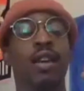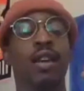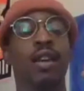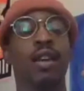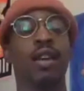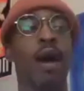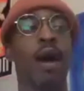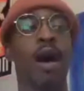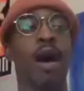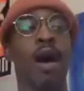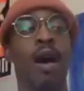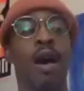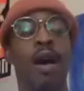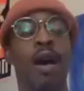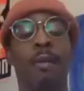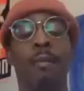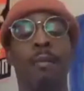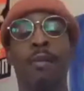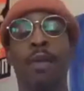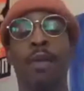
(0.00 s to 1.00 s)
And then my
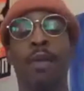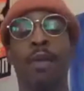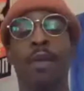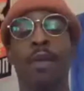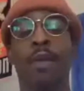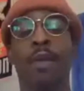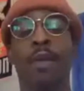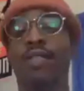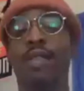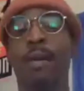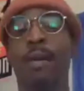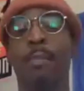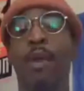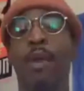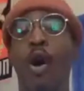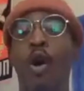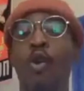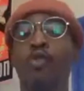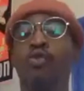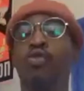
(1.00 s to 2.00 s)
mom
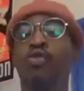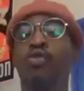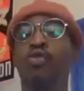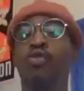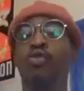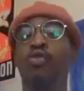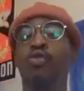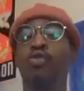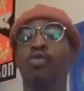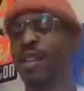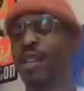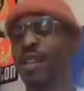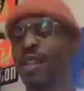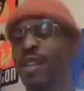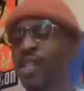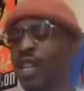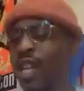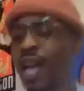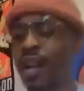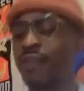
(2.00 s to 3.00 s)
had the poster
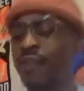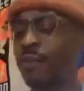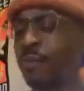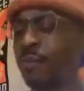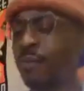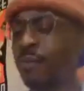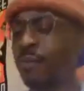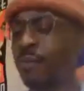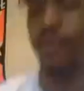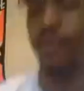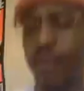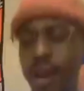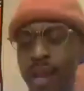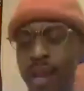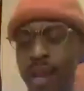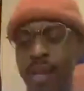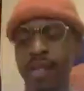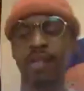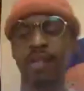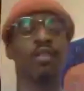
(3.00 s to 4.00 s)
from, she got it from like one of
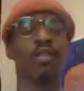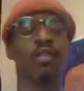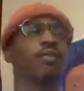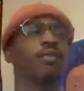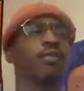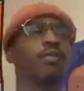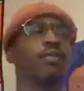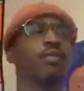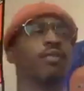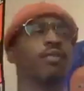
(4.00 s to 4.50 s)
her friends, I don't even